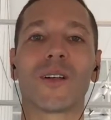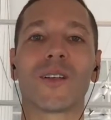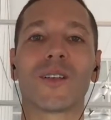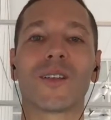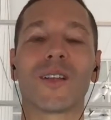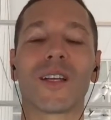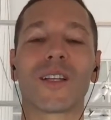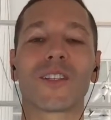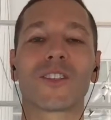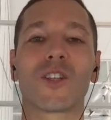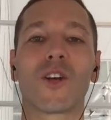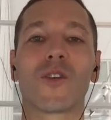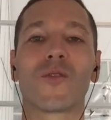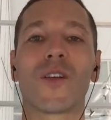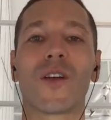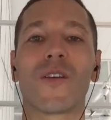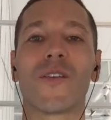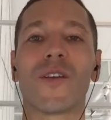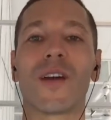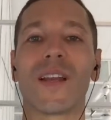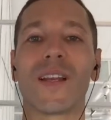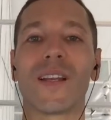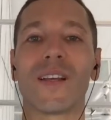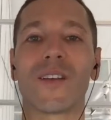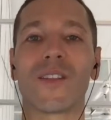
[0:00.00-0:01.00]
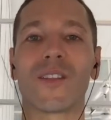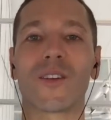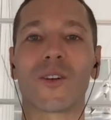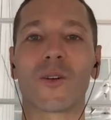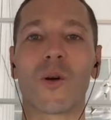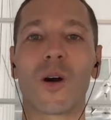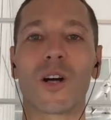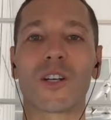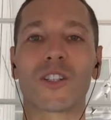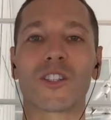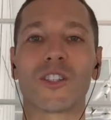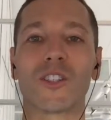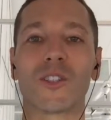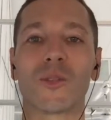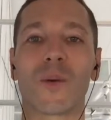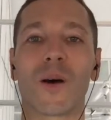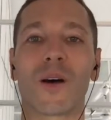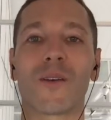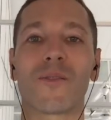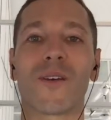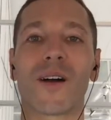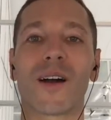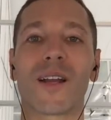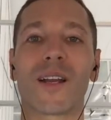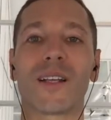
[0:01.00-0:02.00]
Let us know if you have any other questions
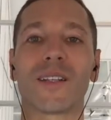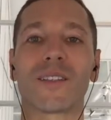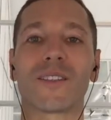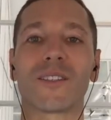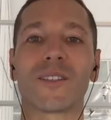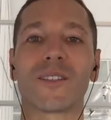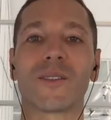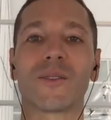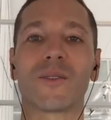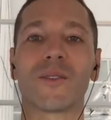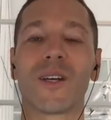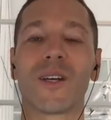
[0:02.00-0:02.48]
about financing.